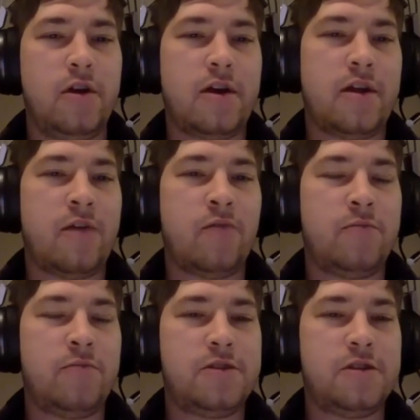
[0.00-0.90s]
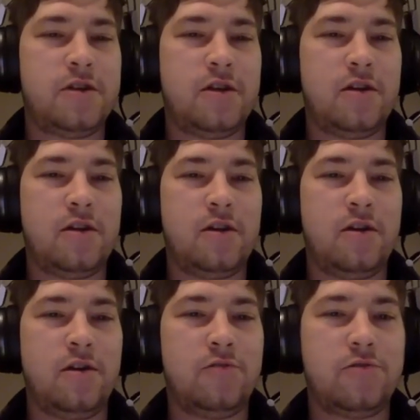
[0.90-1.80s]
yeah, that one person can,
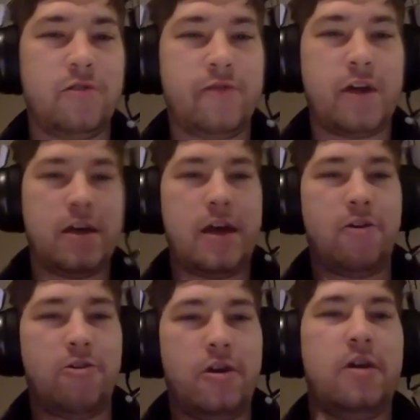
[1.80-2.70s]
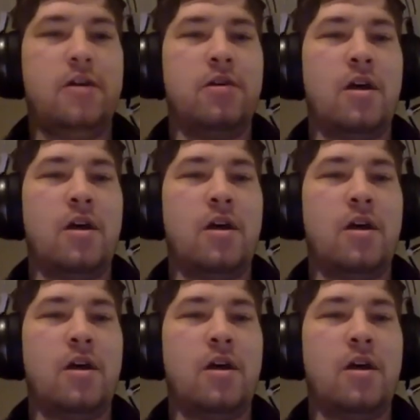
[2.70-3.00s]
you know, sort of like carry and,